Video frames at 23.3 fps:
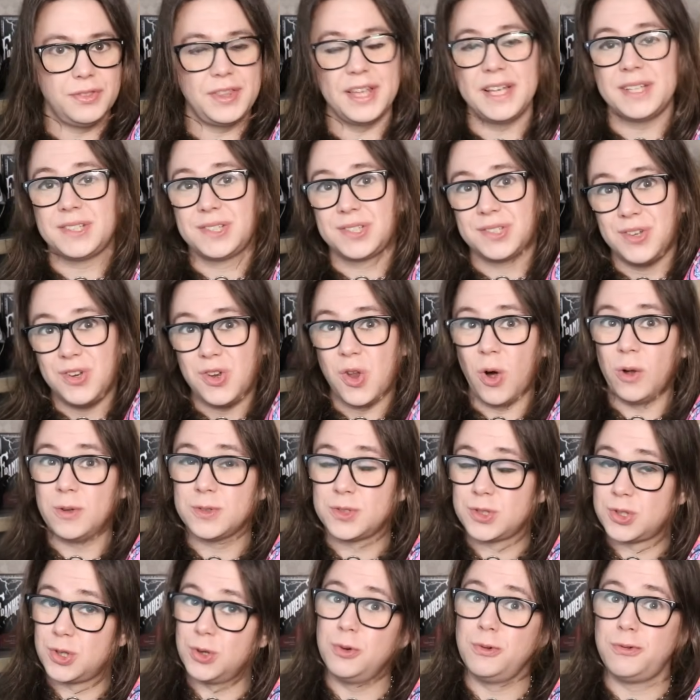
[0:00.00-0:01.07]
This
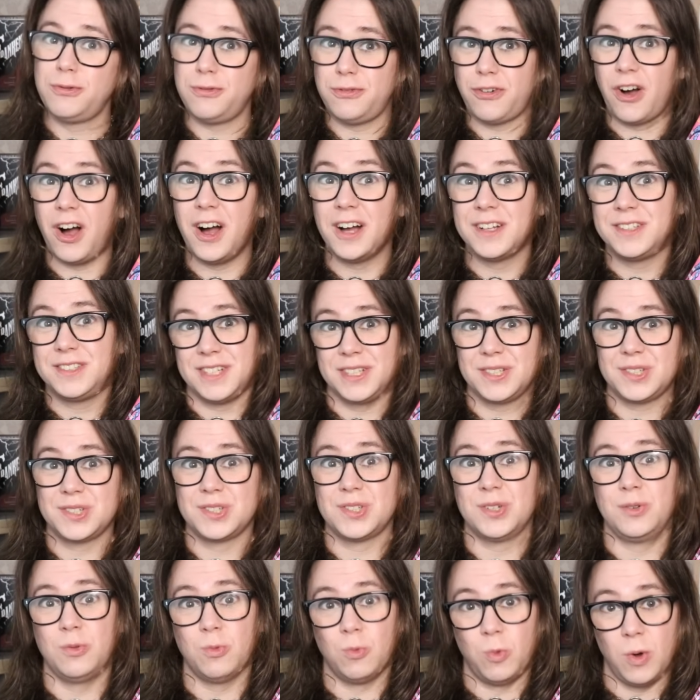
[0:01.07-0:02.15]
not too far
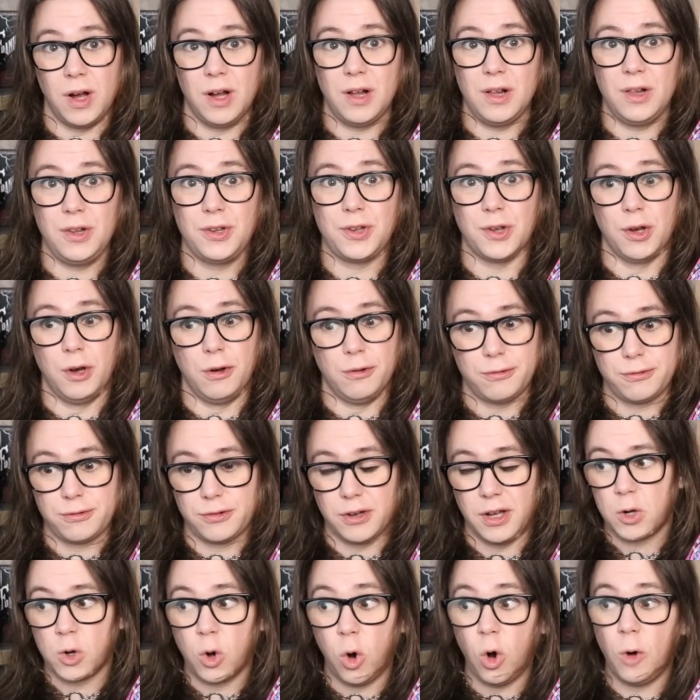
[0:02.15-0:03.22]
distant world
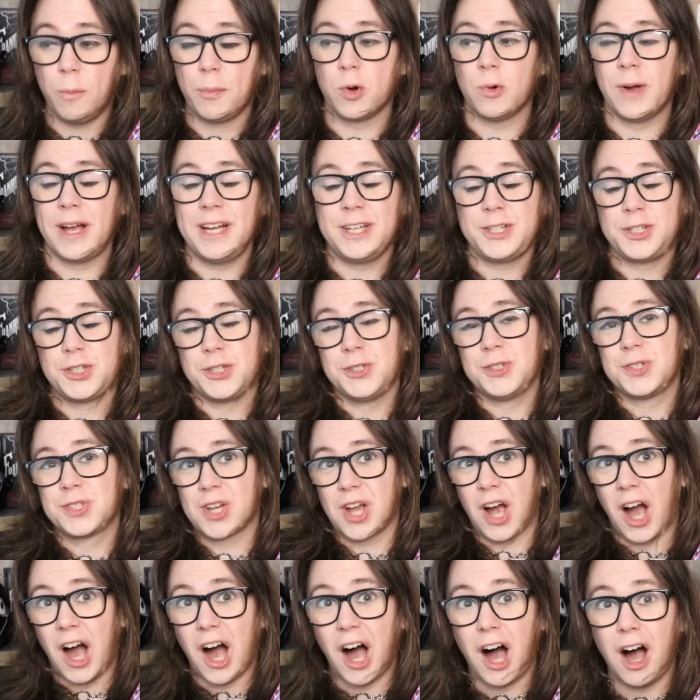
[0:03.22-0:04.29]
of corporations
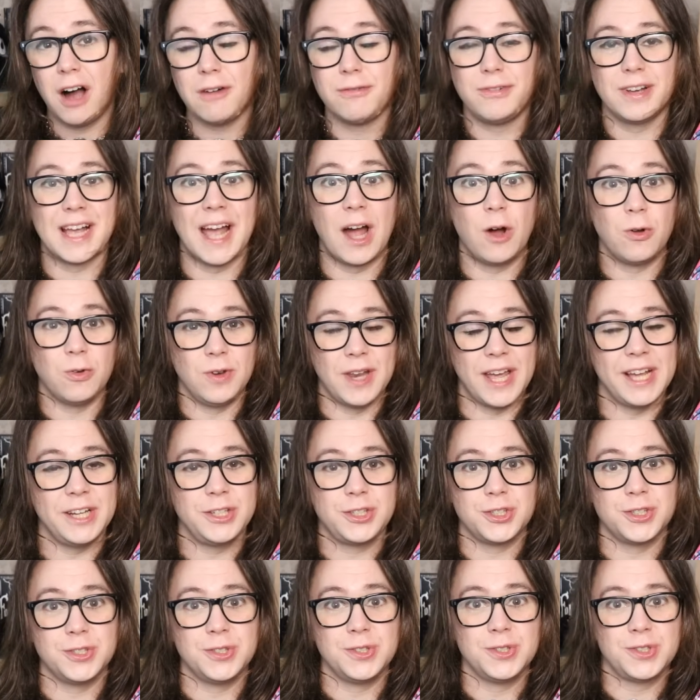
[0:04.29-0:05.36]
carving out
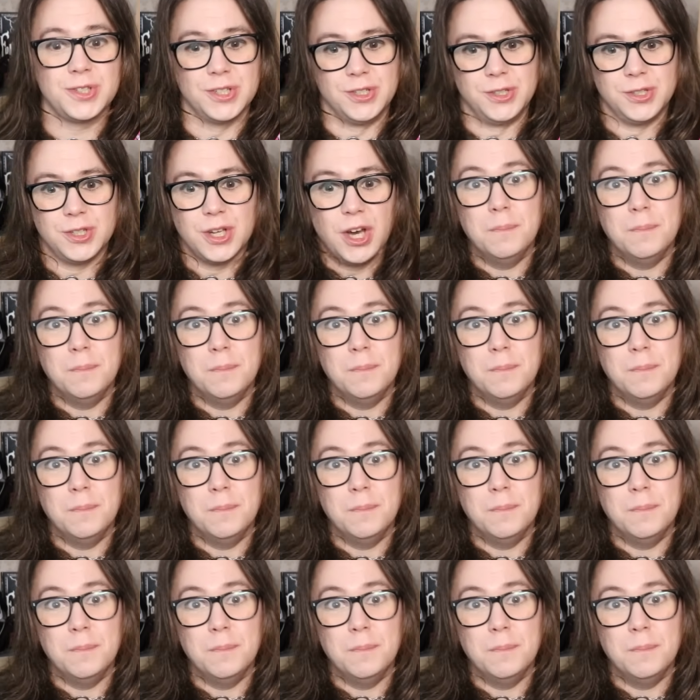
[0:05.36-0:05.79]
nations and